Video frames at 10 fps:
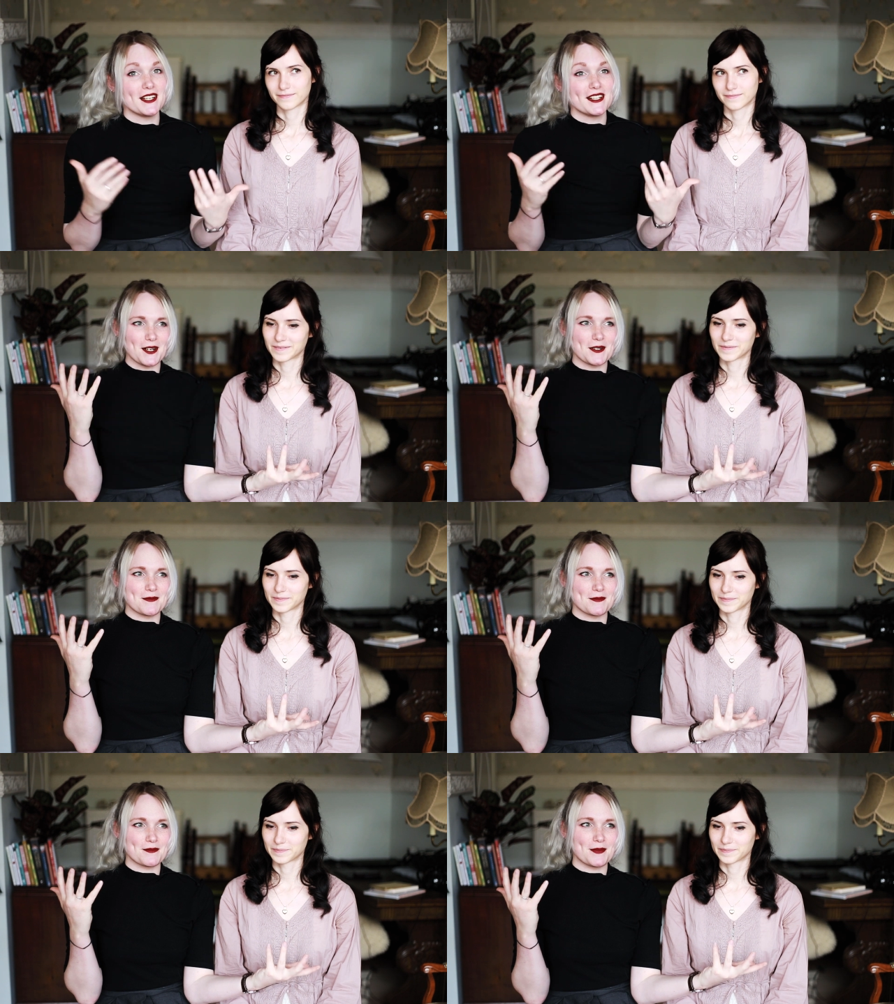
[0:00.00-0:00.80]

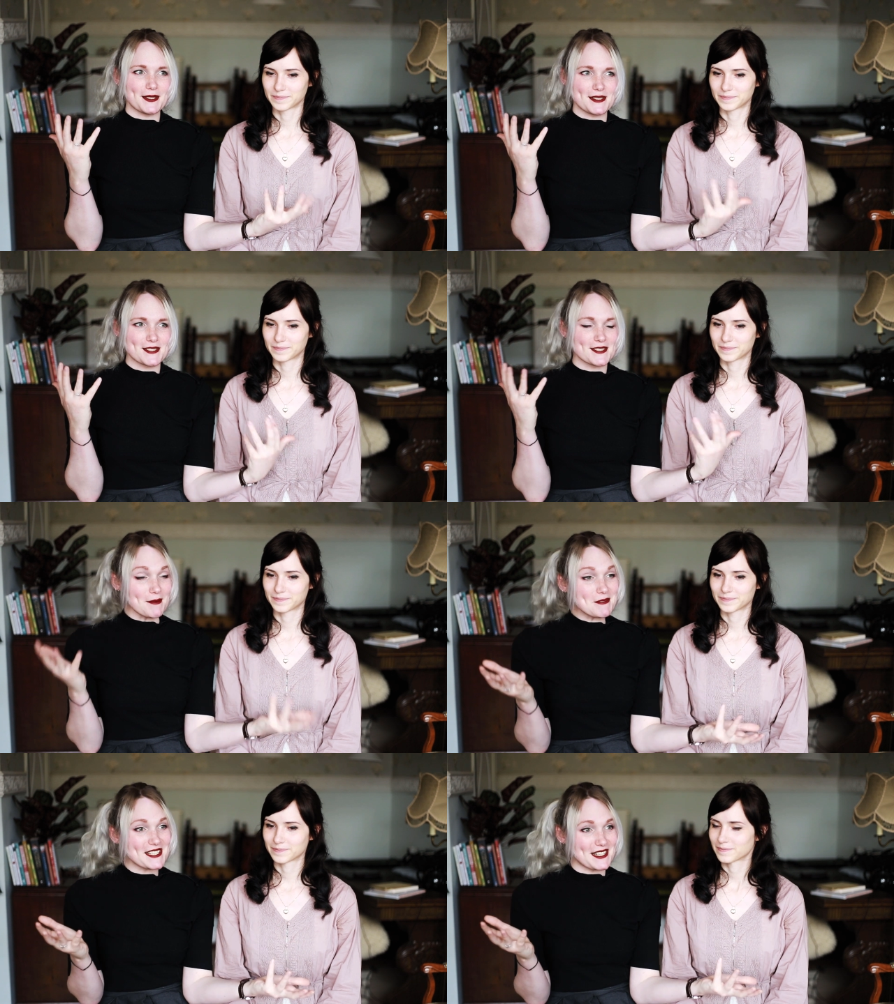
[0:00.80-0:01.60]
Speaker 1: Um, but
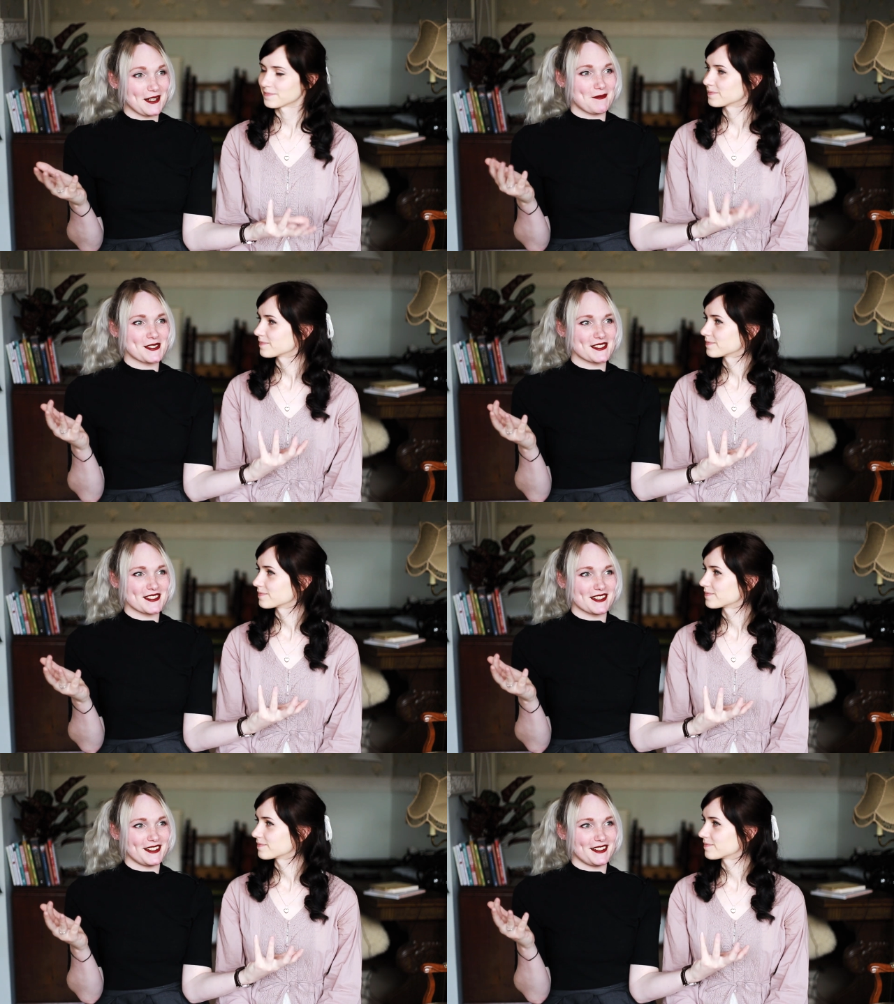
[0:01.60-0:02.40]
sometimes